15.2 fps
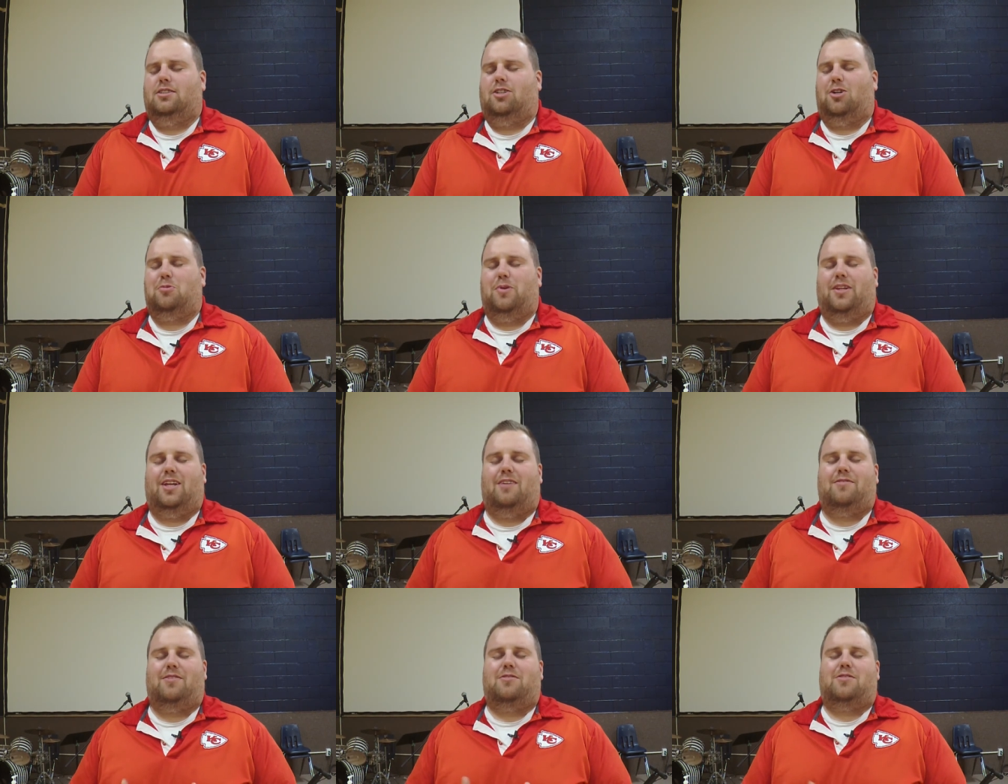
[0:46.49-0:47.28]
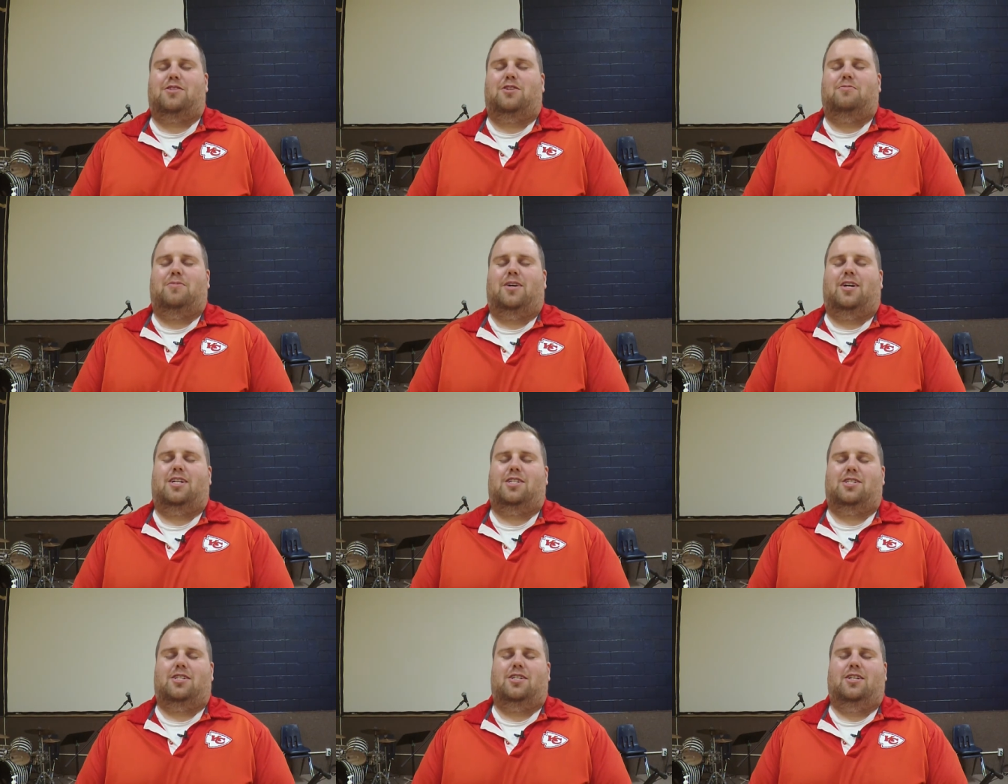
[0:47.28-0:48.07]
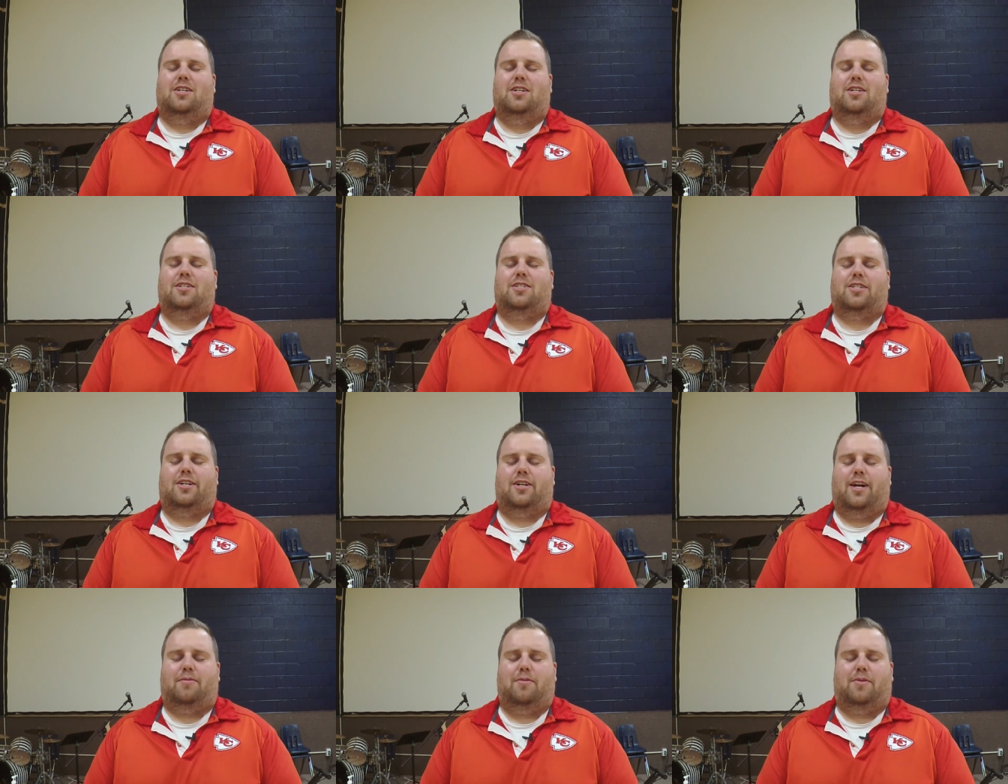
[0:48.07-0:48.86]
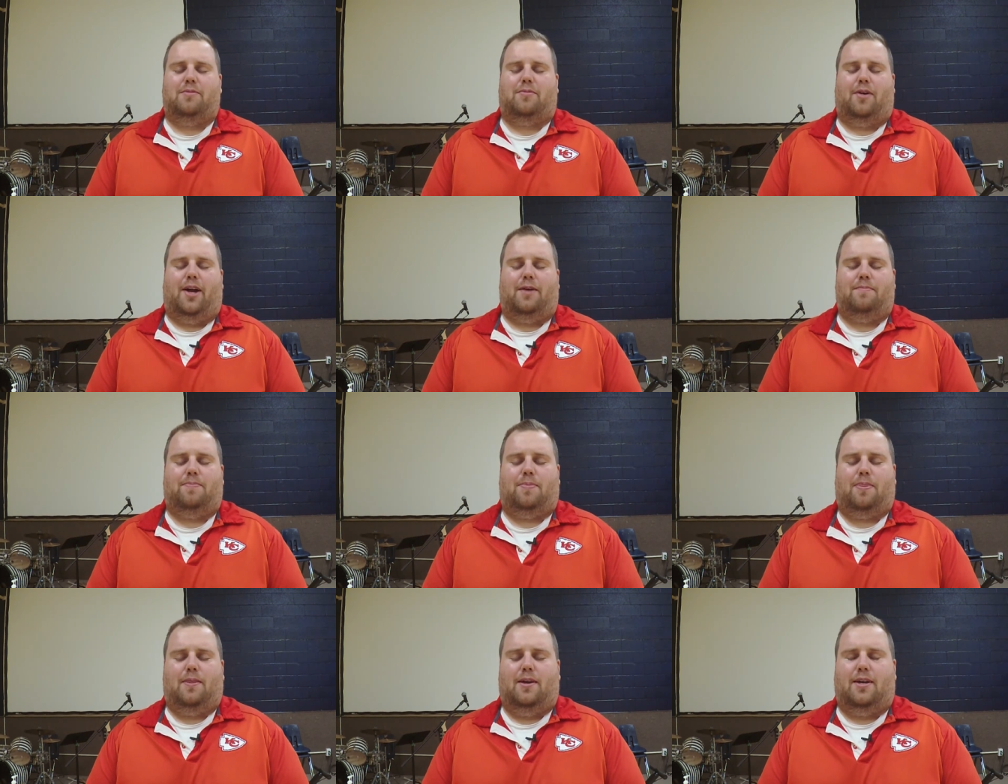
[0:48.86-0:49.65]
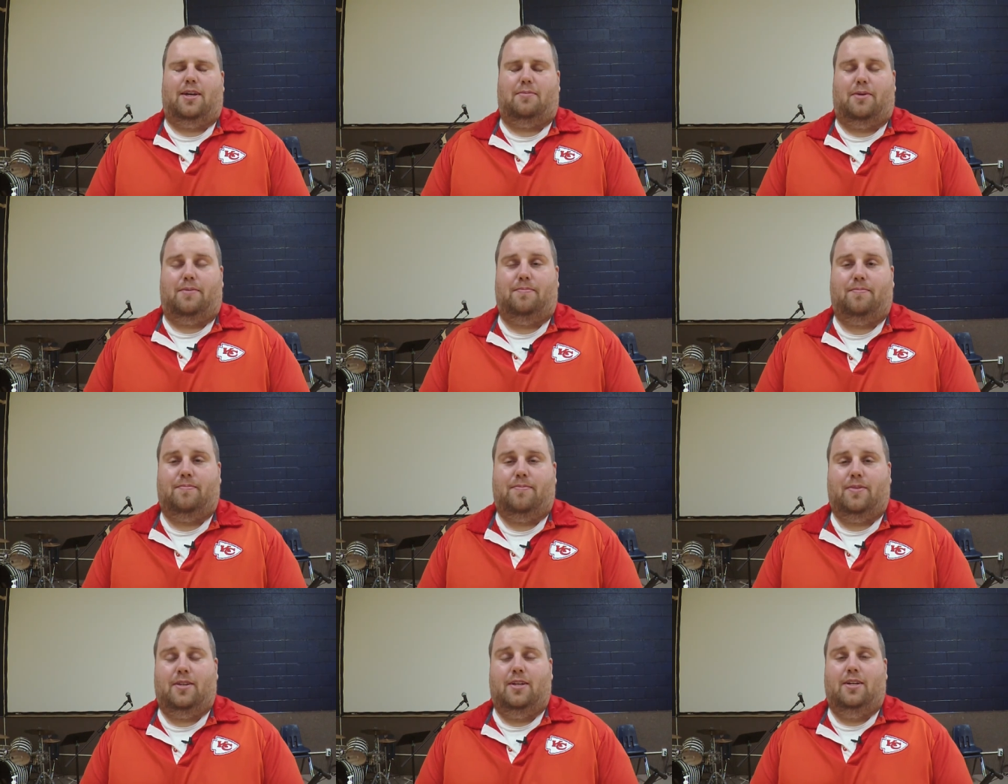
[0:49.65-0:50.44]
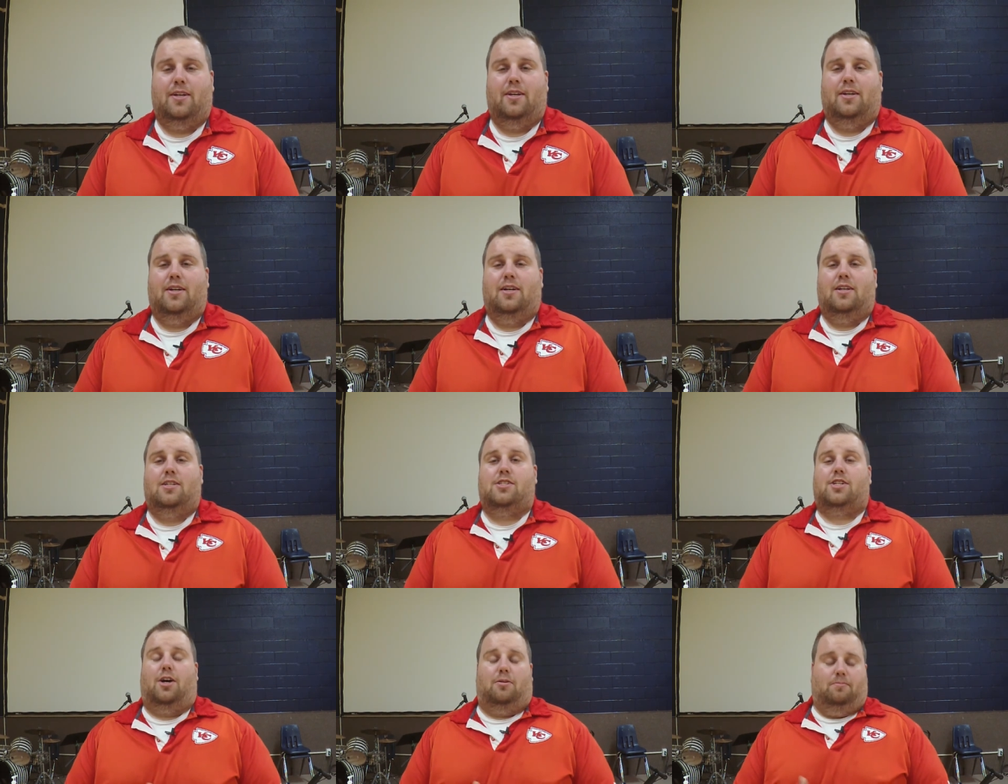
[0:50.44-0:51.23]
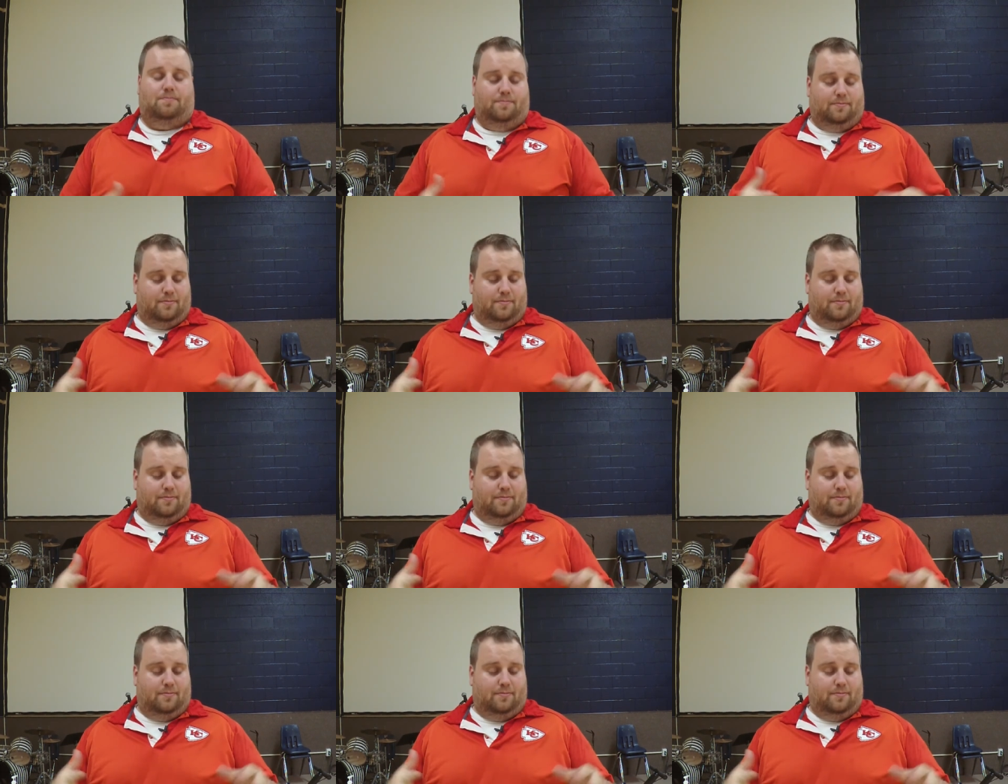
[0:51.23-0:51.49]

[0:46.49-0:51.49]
Lord, we love you so much. It's in your name that we pray. Amen. So,